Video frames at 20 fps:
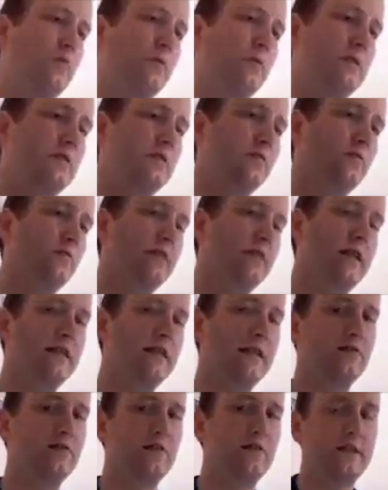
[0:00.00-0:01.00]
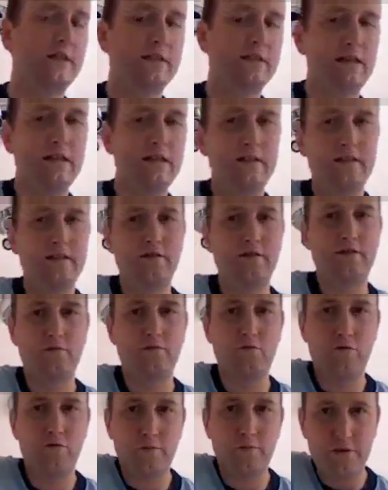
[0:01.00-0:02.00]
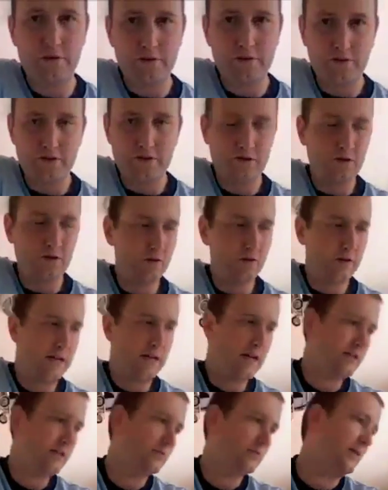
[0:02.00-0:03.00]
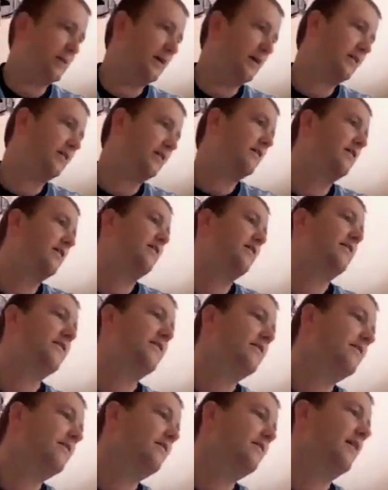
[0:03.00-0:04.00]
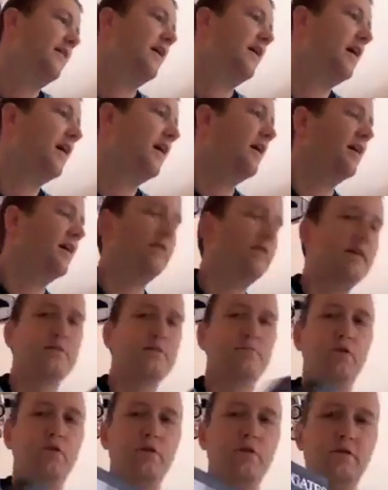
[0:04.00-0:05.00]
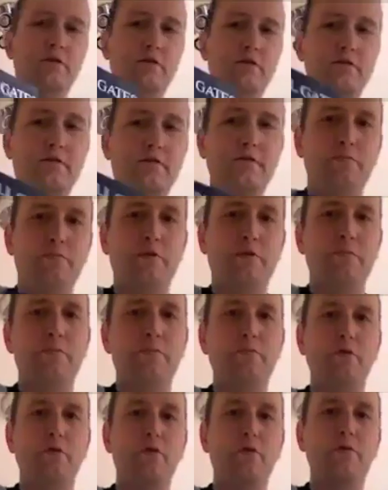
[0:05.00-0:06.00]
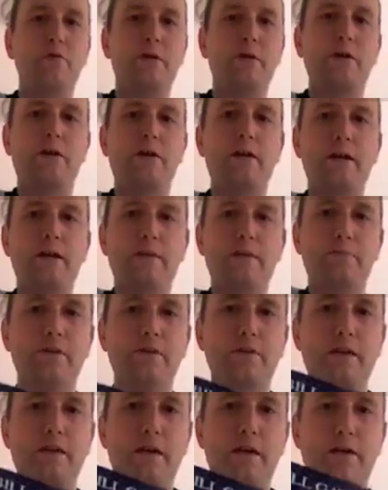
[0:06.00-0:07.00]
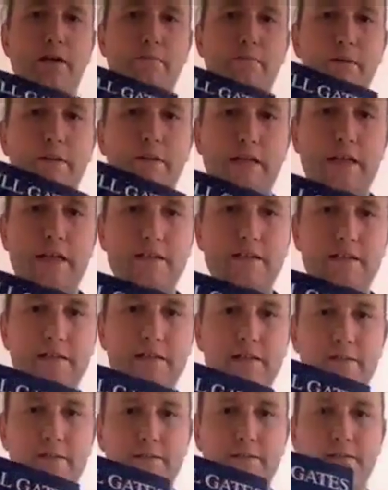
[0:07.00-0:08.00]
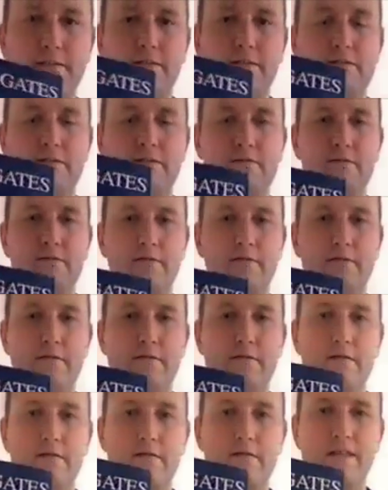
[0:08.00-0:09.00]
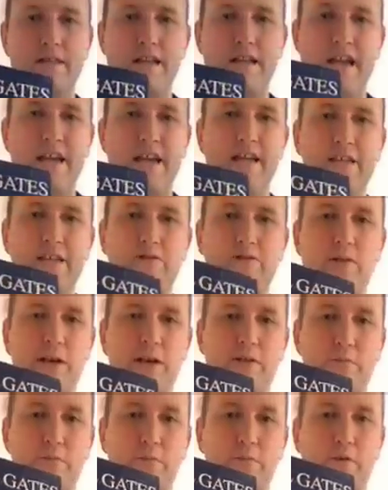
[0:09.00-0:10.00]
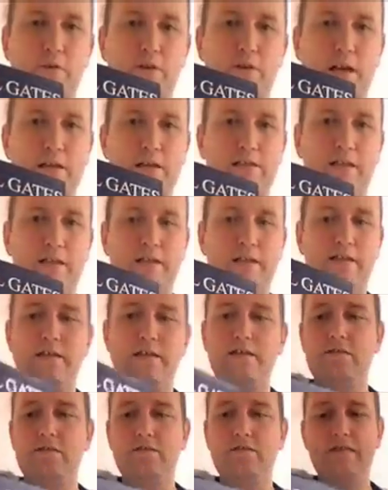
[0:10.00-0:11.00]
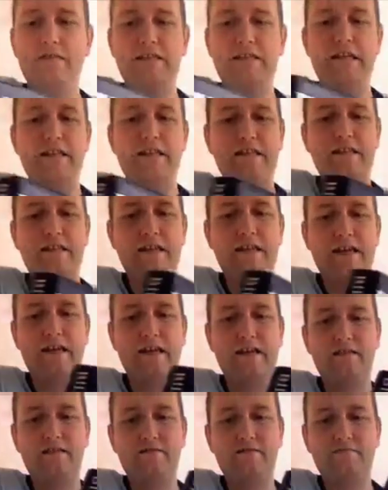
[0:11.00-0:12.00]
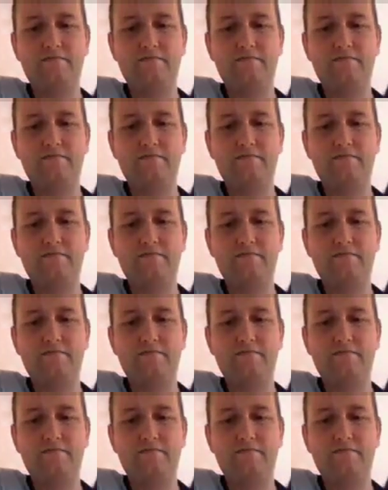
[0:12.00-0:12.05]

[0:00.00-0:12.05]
about, you know, they try to tell you that it's more about the security aspect. And this book, you'd probably boo me now, like, but Bill Gates, it is quite a good book actually. You know, at the end of the day,